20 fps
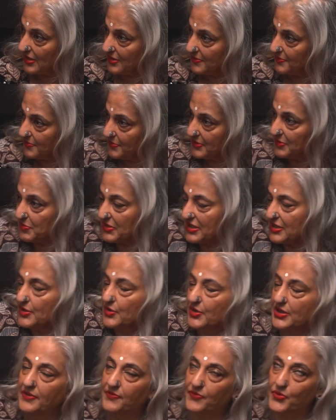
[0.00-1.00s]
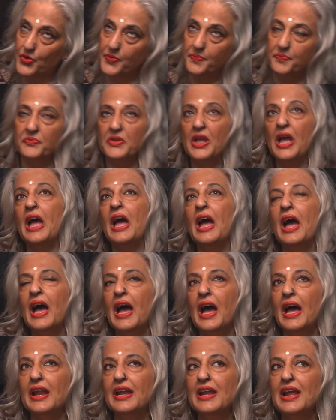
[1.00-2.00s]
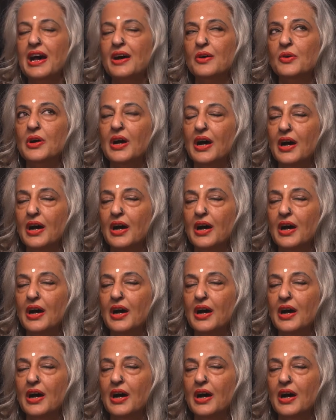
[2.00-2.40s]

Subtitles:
people are looking for. Now,